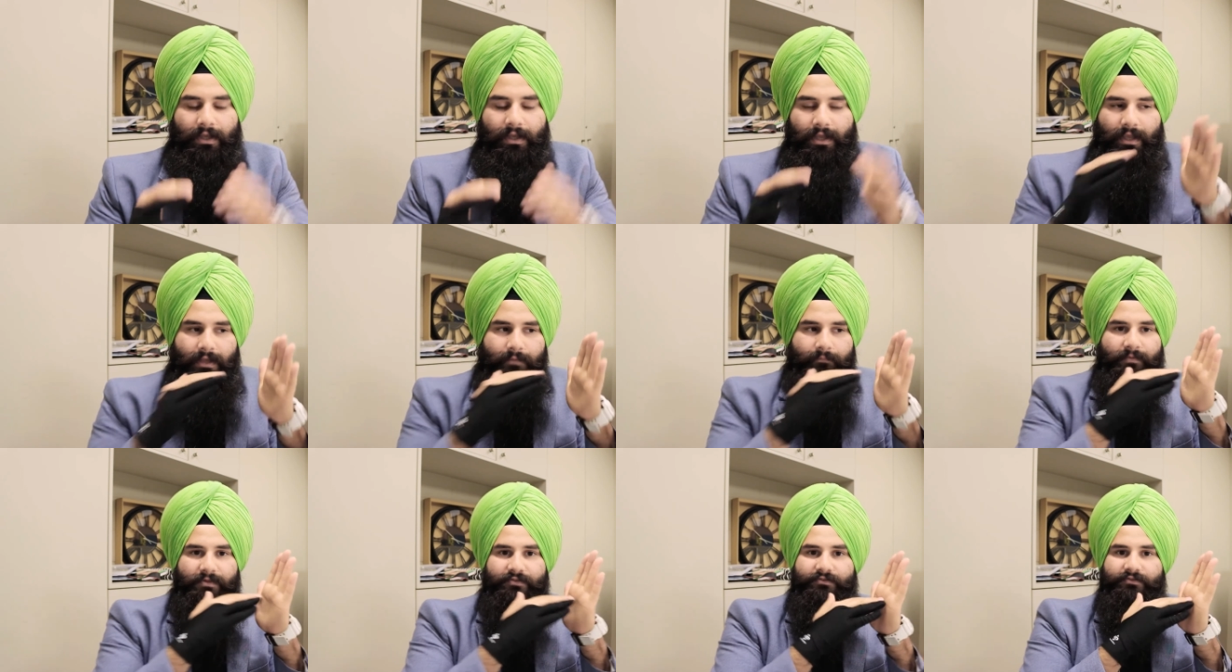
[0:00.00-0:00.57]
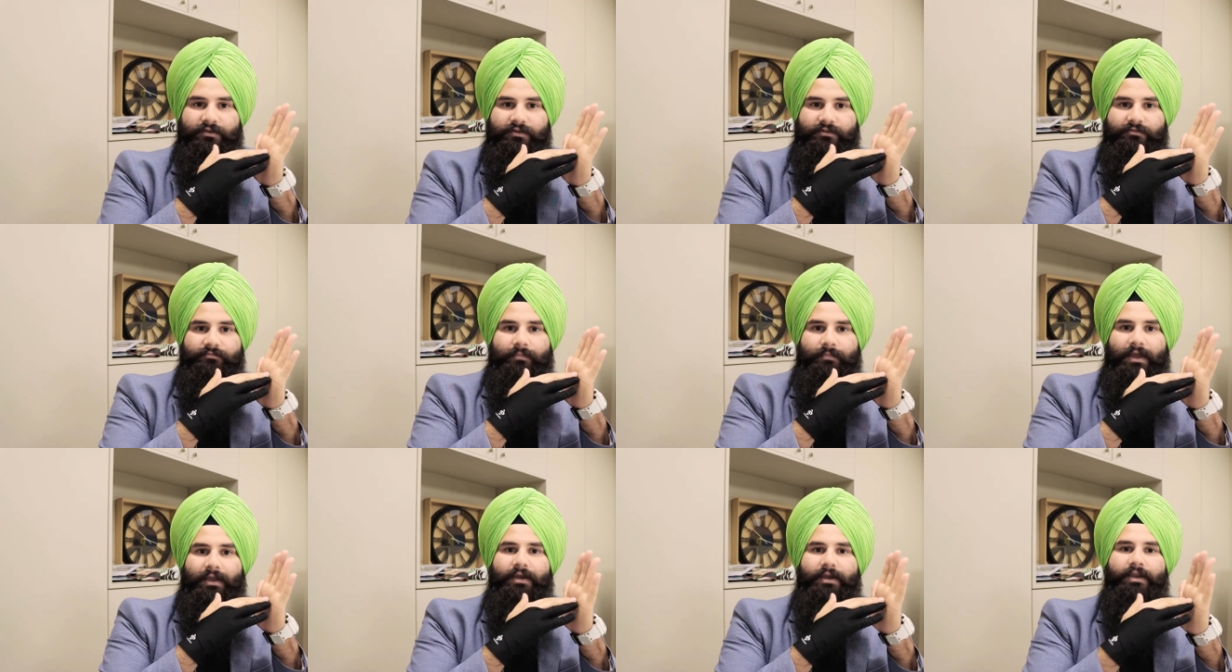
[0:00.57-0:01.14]
Ek business
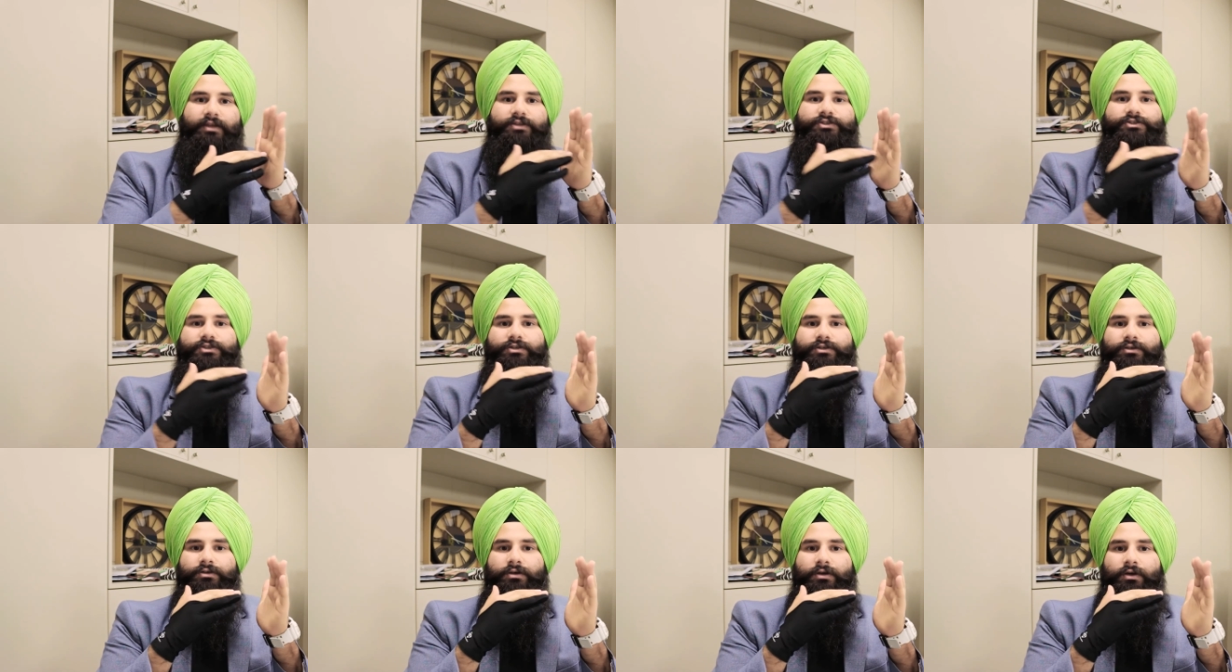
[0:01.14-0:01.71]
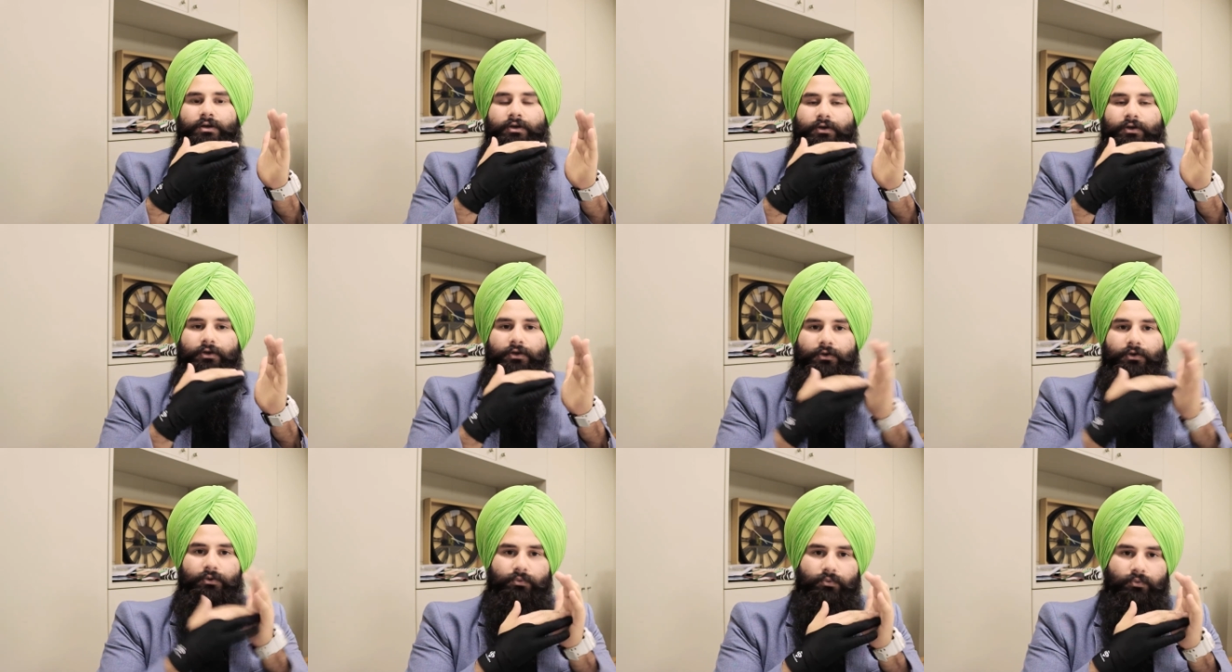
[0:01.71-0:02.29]
manager
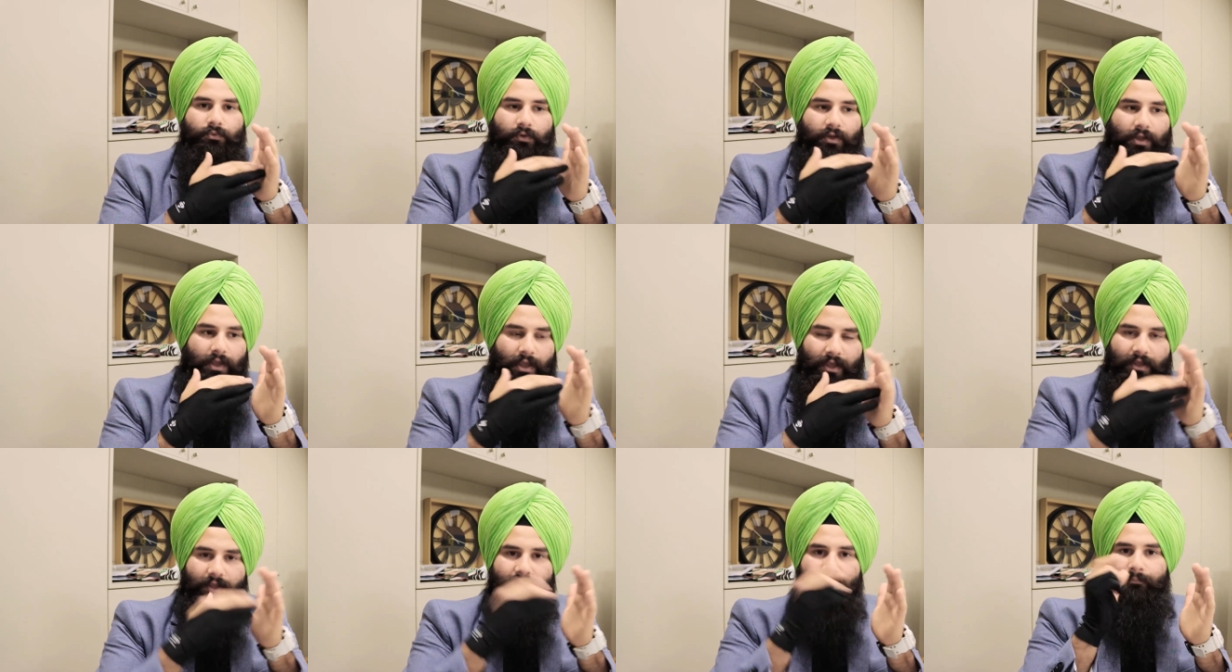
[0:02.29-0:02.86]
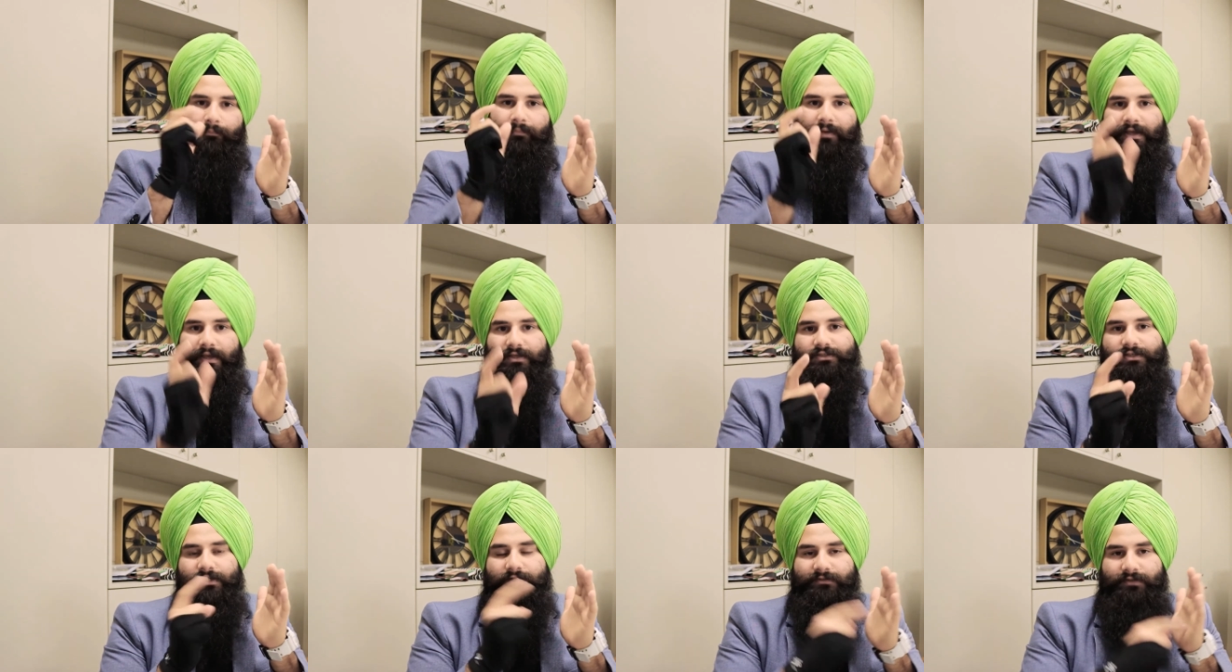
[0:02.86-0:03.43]
nu ek
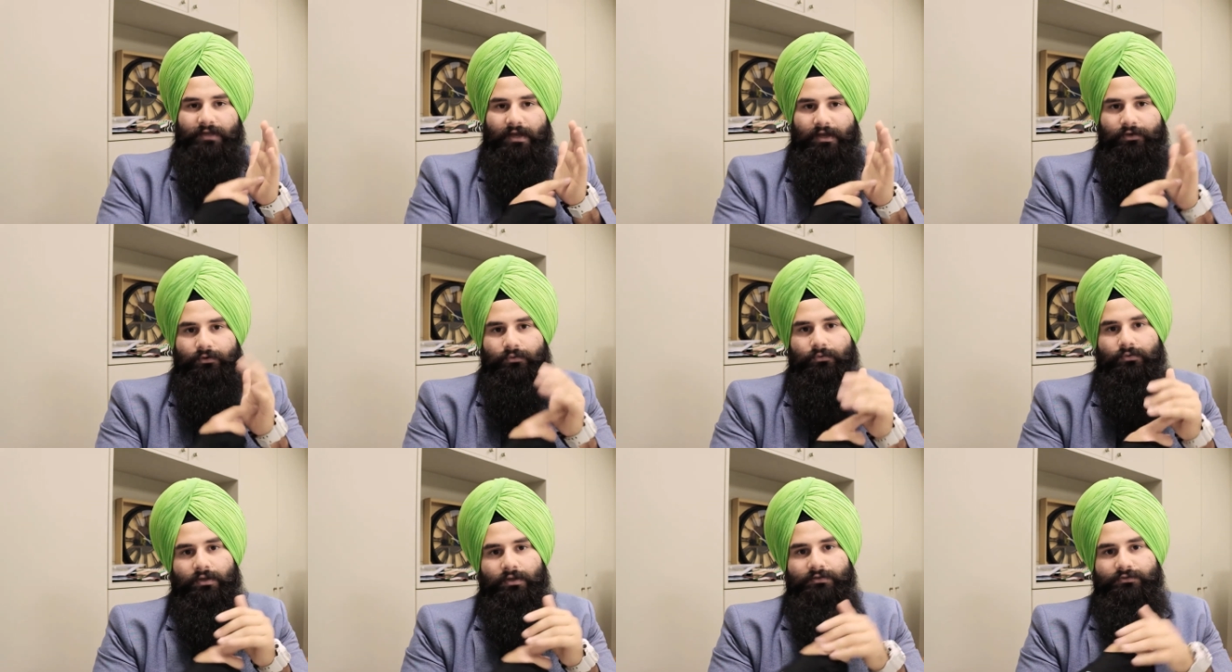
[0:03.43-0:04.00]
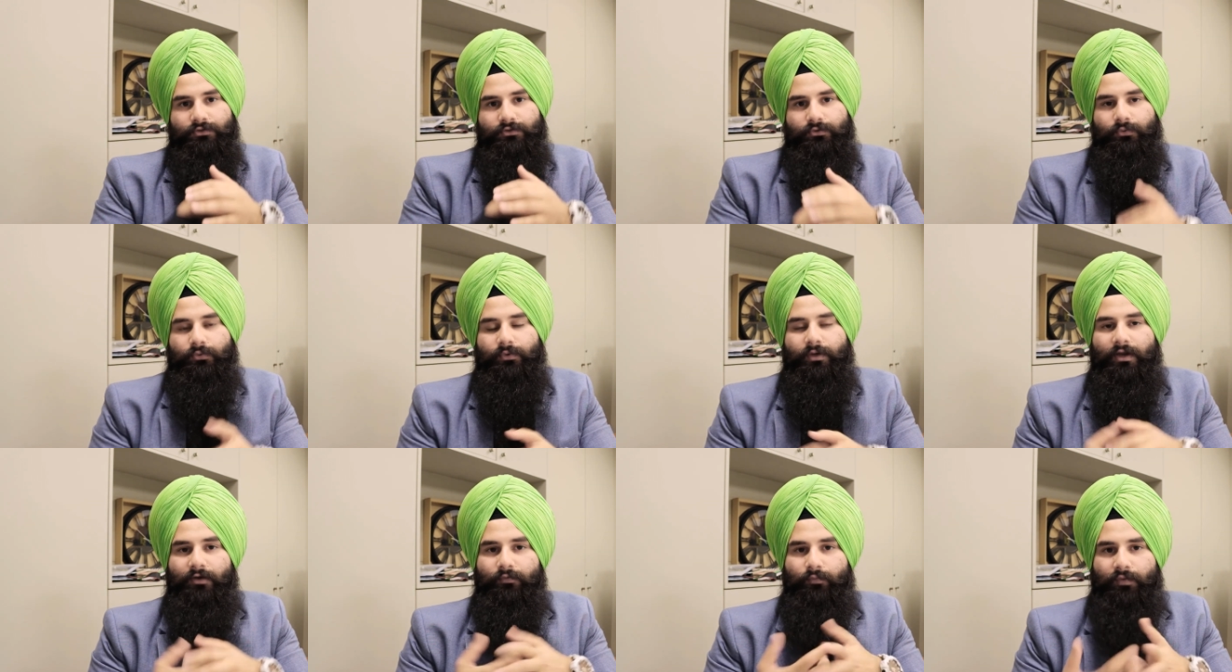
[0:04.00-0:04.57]
page assign hona
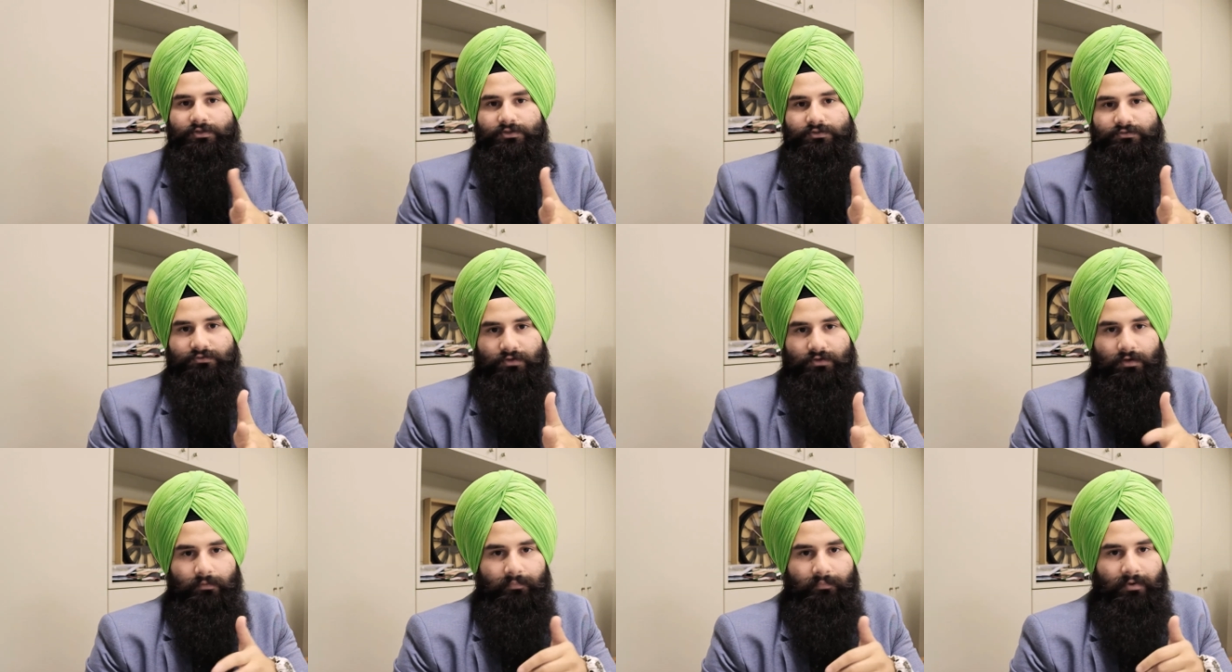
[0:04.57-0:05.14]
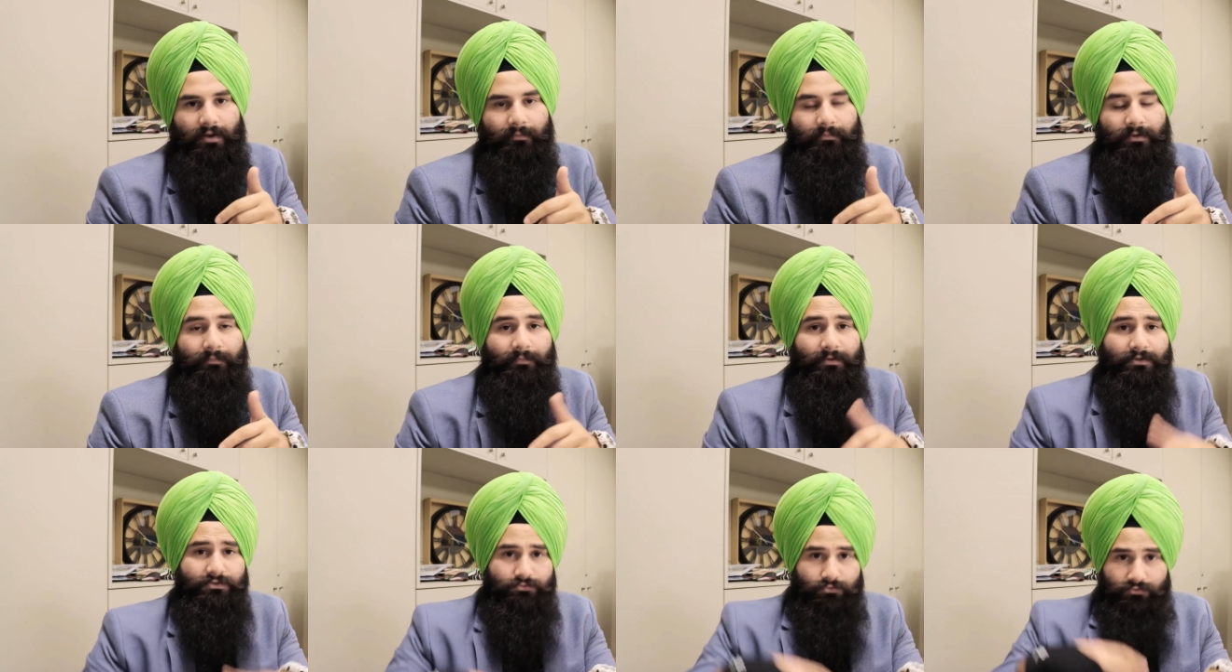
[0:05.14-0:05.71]
zaruri, and which is called primary
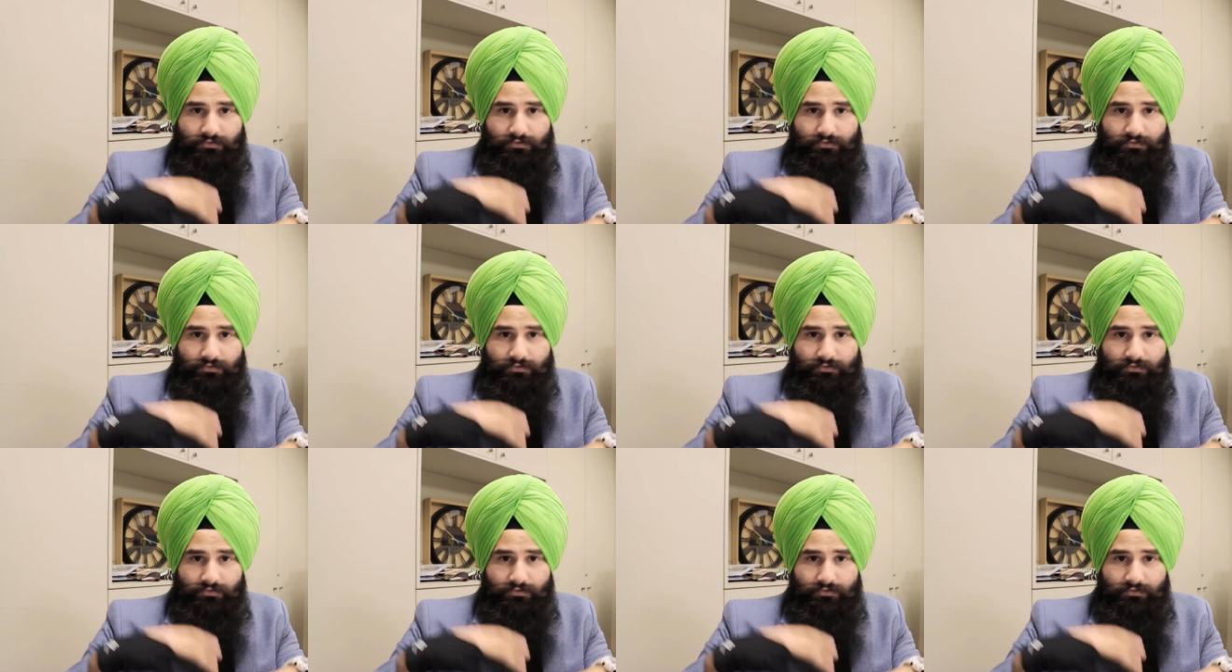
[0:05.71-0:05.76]
page.